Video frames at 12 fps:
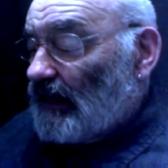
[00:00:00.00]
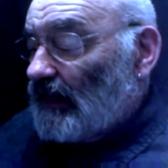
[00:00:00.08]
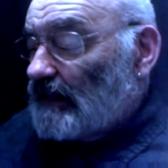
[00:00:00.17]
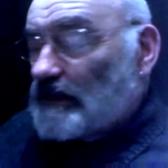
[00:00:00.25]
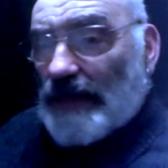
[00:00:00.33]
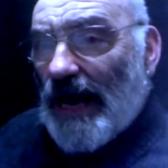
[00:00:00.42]

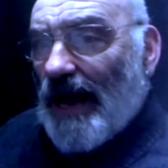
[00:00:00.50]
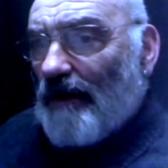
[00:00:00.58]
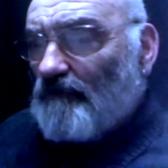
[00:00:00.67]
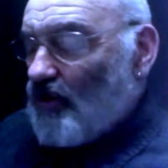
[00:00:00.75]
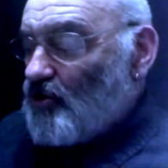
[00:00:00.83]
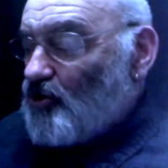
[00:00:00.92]

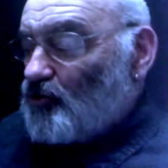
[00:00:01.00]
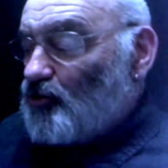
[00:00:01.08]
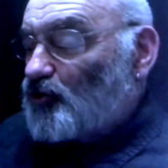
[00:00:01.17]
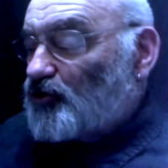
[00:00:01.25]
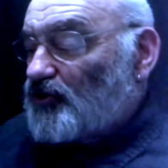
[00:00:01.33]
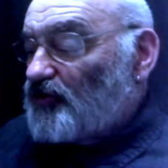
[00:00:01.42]
Sam
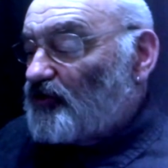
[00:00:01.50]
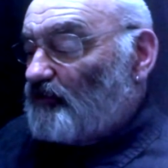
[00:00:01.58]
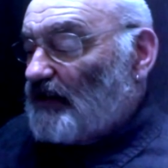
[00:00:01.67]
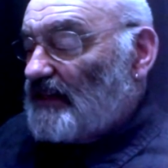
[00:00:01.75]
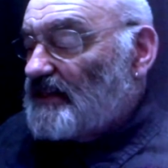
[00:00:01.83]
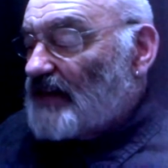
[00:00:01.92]
looks into
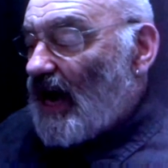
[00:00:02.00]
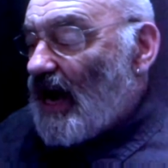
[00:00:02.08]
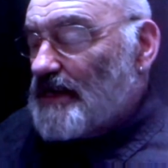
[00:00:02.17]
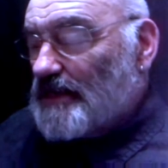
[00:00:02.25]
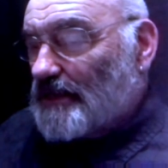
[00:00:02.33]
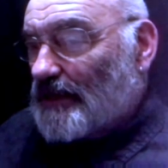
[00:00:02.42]
Billy's
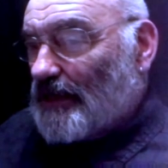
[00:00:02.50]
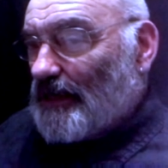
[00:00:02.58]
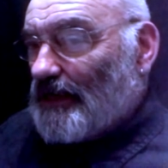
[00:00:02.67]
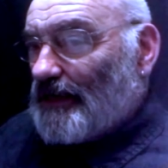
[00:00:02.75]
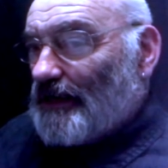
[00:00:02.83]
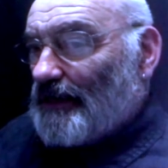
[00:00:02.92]
eyes,
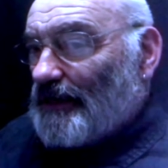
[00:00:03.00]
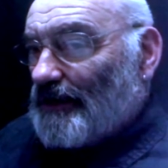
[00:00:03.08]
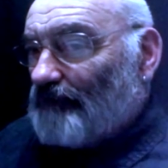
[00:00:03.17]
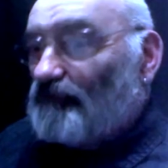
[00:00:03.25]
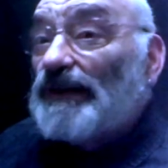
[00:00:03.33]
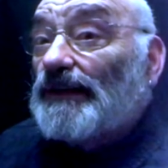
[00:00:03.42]

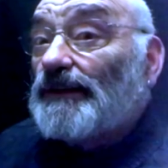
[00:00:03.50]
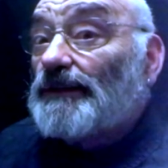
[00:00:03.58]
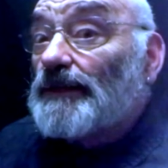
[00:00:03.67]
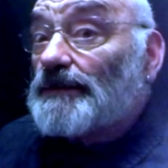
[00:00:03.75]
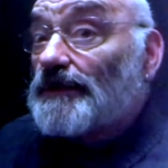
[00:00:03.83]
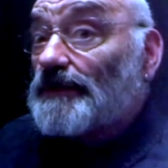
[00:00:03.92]
and Billy
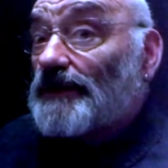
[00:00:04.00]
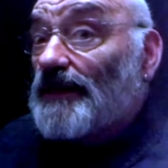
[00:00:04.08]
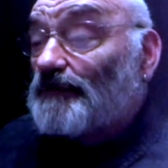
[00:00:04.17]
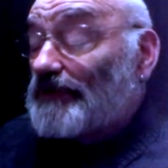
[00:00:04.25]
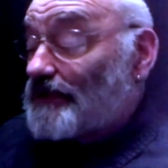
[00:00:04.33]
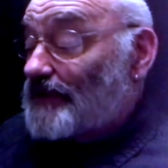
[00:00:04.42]
does the
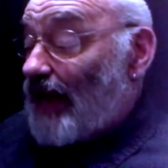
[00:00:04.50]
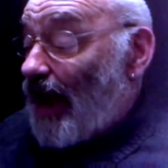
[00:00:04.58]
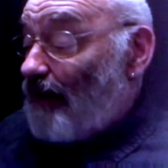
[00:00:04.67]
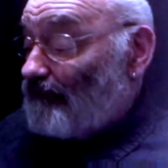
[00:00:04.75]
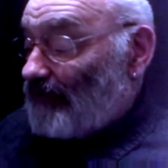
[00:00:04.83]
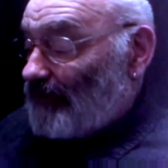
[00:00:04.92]
same to
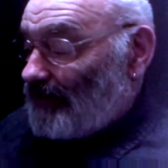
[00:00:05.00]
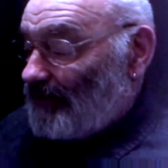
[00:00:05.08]
Sam.